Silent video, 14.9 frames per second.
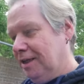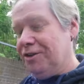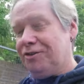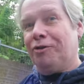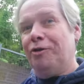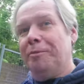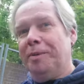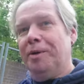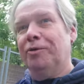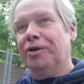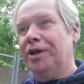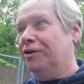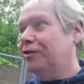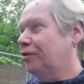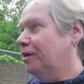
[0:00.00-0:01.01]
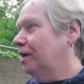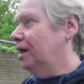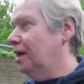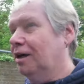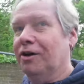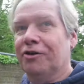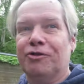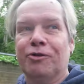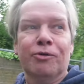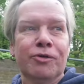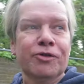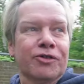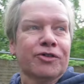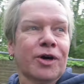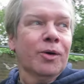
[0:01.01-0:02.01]
historic buildings in
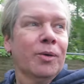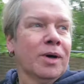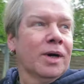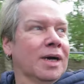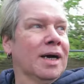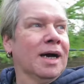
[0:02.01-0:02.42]
Carshalton. So,